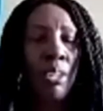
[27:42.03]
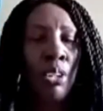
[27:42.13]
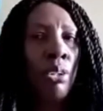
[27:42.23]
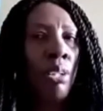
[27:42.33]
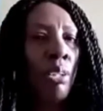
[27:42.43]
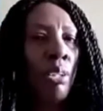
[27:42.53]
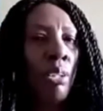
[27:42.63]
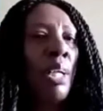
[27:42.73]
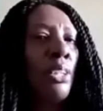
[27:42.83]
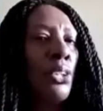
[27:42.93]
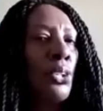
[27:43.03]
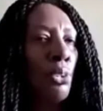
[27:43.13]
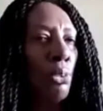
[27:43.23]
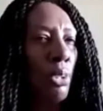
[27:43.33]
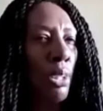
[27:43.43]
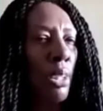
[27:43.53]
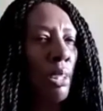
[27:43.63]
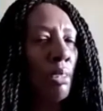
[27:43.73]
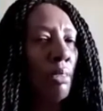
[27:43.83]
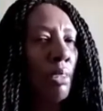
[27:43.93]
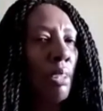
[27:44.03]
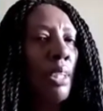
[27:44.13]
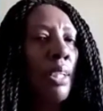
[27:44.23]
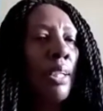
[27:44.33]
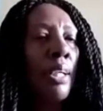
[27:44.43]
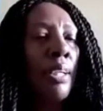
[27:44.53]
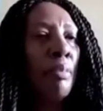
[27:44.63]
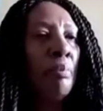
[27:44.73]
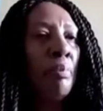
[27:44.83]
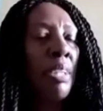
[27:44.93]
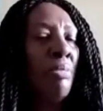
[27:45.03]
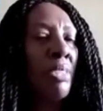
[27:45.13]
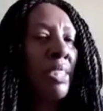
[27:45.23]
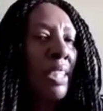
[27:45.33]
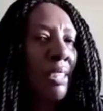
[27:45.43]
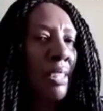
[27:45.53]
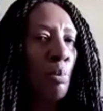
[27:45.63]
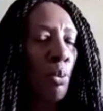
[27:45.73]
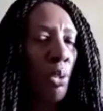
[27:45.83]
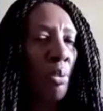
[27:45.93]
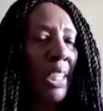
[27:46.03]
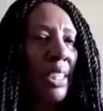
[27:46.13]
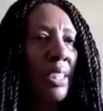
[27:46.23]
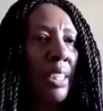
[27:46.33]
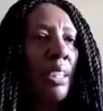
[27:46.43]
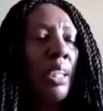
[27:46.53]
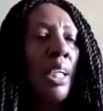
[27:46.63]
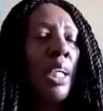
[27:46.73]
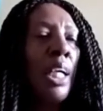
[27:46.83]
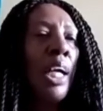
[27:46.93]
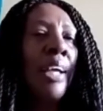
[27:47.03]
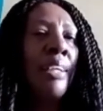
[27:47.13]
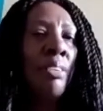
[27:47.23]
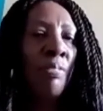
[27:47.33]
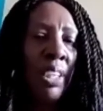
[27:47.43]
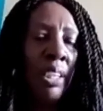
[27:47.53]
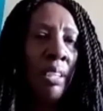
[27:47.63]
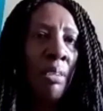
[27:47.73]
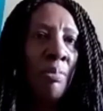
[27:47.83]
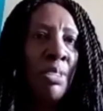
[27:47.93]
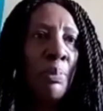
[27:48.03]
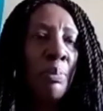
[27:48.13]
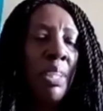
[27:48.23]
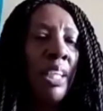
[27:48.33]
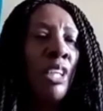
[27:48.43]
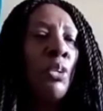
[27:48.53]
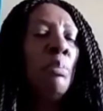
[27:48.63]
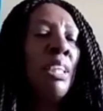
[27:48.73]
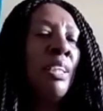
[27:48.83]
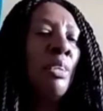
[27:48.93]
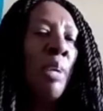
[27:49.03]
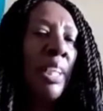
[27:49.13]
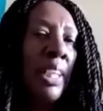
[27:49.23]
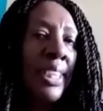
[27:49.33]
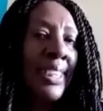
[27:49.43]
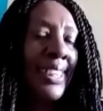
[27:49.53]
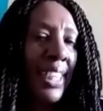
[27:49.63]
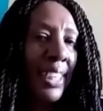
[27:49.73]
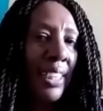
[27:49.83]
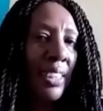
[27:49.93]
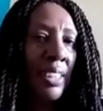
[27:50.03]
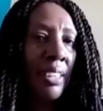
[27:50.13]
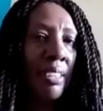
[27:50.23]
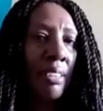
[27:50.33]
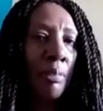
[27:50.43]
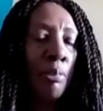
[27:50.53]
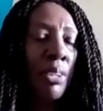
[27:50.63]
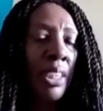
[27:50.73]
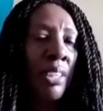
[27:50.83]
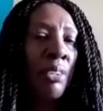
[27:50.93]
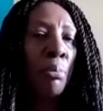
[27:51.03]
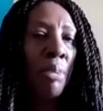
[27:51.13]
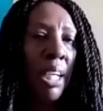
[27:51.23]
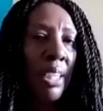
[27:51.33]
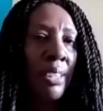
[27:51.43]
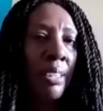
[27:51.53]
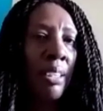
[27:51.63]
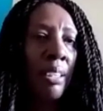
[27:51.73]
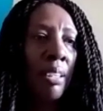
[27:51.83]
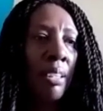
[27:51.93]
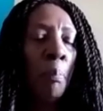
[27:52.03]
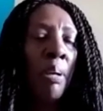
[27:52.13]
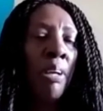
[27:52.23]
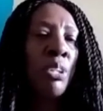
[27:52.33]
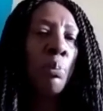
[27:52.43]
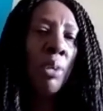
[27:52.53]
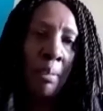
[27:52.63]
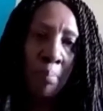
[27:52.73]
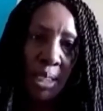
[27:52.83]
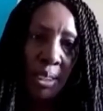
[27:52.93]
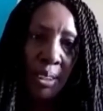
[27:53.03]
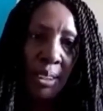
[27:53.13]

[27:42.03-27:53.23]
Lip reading: you're not quite sure, even say it's work related, and you're feeling comfortable with it. It could be that the way they said it was incorrect compared to what they meant.